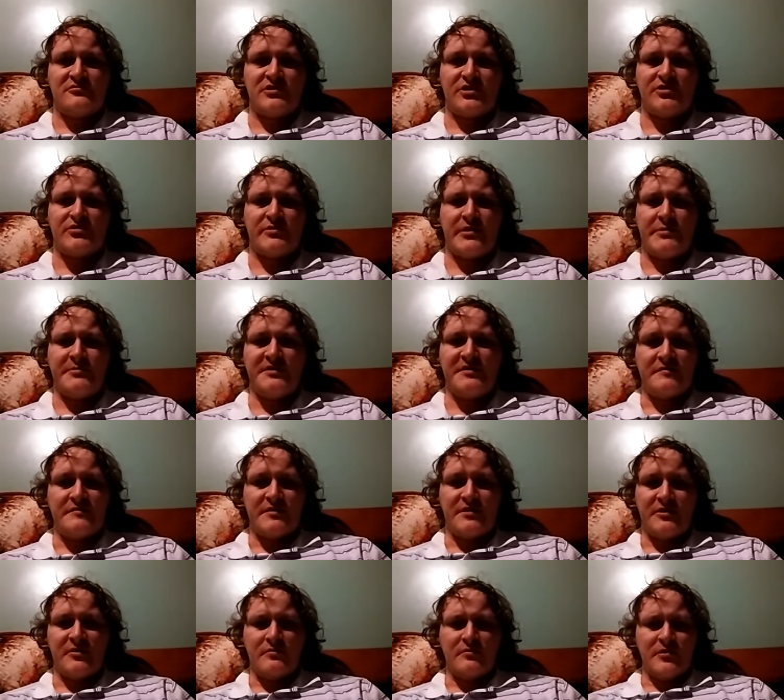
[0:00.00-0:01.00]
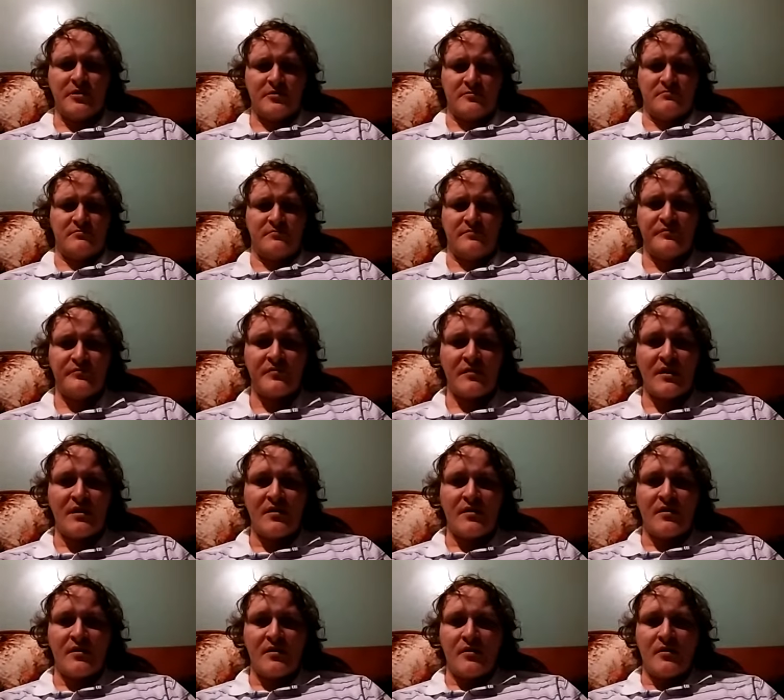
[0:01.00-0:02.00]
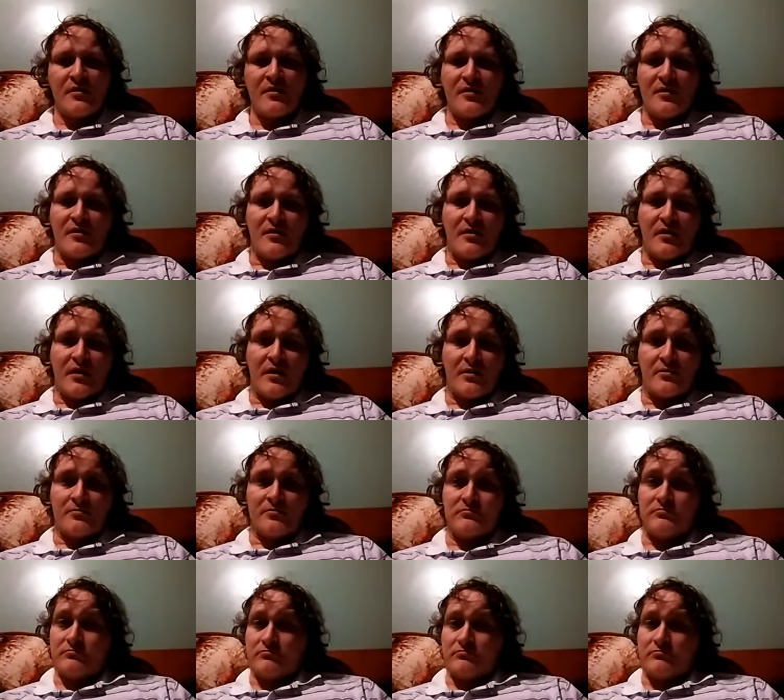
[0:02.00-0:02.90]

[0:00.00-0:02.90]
Streams of Silver. Uh,